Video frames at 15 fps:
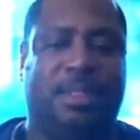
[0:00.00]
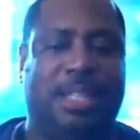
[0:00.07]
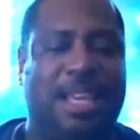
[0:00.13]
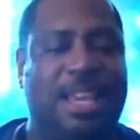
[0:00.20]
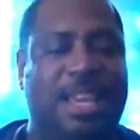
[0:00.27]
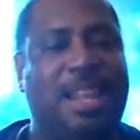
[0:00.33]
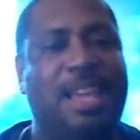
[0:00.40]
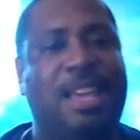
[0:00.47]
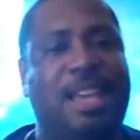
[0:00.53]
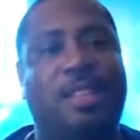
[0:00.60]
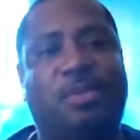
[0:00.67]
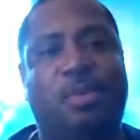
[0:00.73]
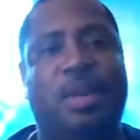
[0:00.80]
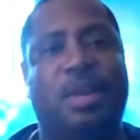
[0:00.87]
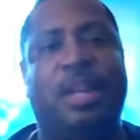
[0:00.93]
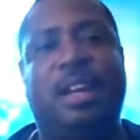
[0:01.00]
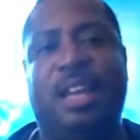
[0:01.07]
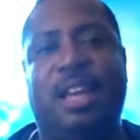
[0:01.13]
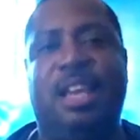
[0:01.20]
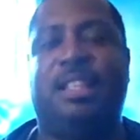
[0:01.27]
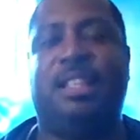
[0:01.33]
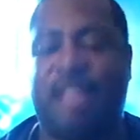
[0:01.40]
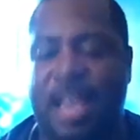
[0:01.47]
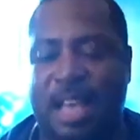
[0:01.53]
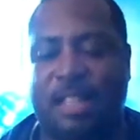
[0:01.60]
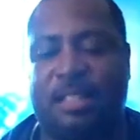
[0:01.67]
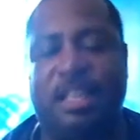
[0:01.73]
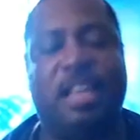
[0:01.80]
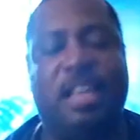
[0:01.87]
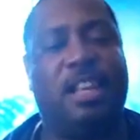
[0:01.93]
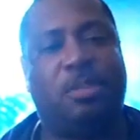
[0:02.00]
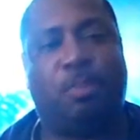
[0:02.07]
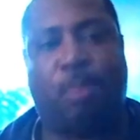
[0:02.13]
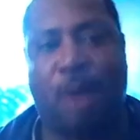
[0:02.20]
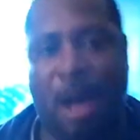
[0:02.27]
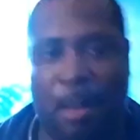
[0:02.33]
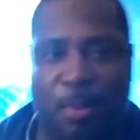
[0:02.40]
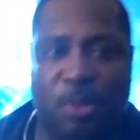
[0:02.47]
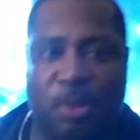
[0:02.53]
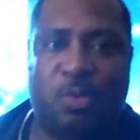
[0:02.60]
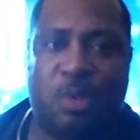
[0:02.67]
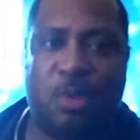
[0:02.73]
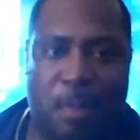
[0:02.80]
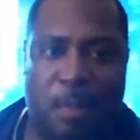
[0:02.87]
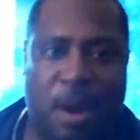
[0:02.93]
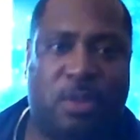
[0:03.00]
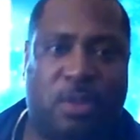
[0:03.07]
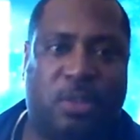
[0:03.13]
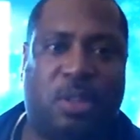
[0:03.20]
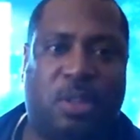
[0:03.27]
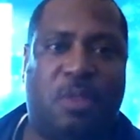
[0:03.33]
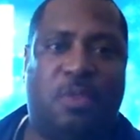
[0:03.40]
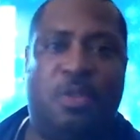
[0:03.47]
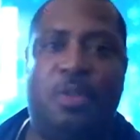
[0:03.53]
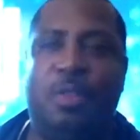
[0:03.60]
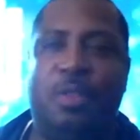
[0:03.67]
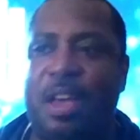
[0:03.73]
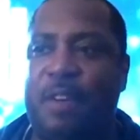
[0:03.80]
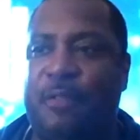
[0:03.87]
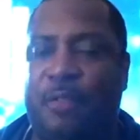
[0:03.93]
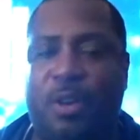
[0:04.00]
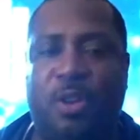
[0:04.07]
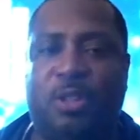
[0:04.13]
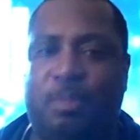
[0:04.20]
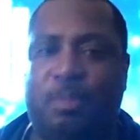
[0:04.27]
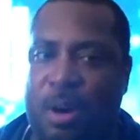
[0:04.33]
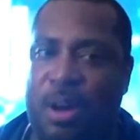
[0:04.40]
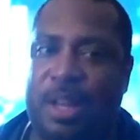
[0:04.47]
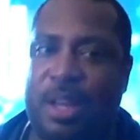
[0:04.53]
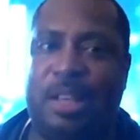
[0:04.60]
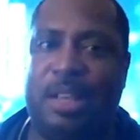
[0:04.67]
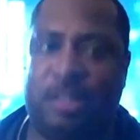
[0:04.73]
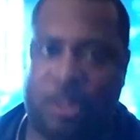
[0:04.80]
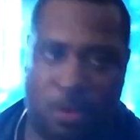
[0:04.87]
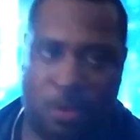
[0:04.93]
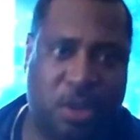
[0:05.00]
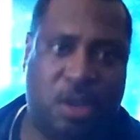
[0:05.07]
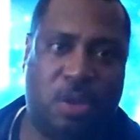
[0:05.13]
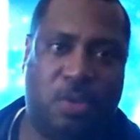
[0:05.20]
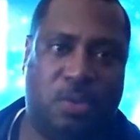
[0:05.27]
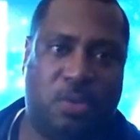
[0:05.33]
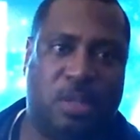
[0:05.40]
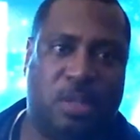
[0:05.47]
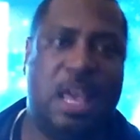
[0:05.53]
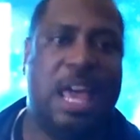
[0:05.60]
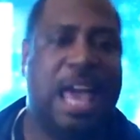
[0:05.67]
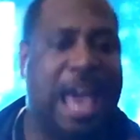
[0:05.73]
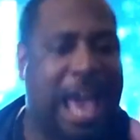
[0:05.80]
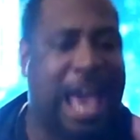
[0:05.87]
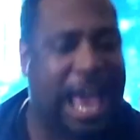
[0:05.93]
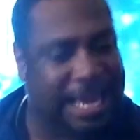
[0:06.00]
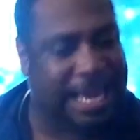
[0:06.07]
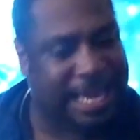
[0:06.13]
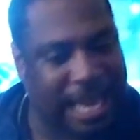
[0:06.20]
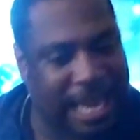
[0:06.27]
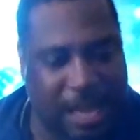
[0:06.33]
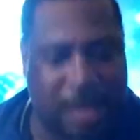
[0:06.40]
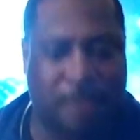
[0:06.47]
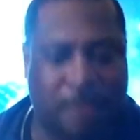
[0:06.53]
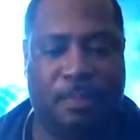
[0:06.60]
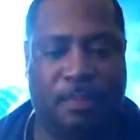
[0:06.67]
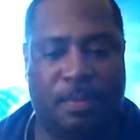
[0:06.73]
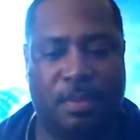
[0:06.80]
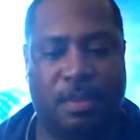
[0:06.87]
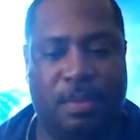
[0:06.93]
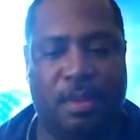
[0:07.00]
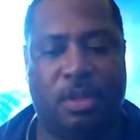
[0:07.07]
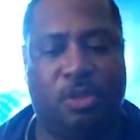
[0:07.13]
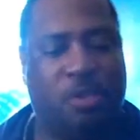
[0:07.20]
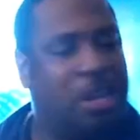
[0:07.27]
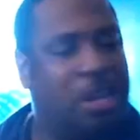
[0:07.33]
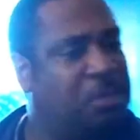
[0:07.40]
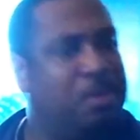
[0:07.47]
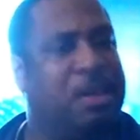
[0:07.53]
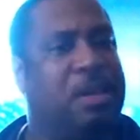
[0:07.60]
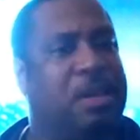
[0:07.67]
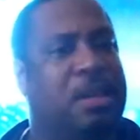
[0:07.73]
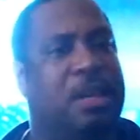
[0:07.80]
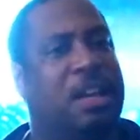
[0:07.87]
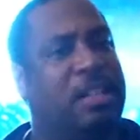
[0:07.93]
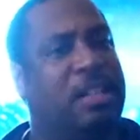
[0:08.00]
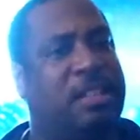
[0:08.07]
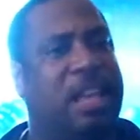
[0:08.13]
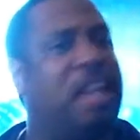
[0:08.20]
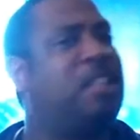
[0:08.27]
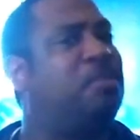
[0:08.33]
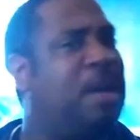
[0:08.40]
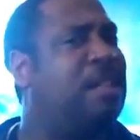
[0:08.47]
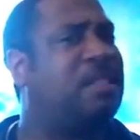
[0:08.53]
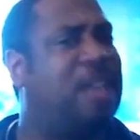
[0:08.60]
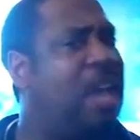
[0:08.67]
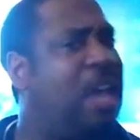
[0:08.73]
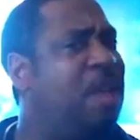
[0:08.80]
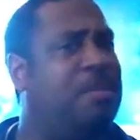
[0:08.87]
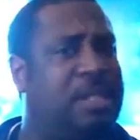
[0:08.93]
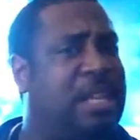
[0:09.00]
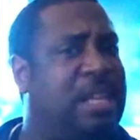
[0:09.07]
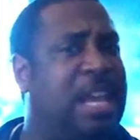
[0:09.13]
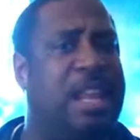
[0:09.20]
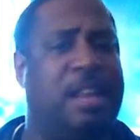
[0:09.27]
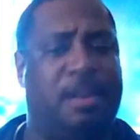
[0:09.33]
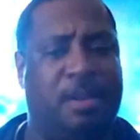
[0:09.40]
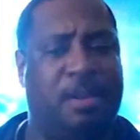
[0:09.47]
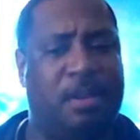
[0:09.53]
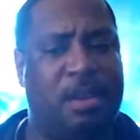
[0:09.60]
it is what it is. Yes, it is problems with Microsoft on their first party studios. I get it. Trust me, us Xbox gamers get it.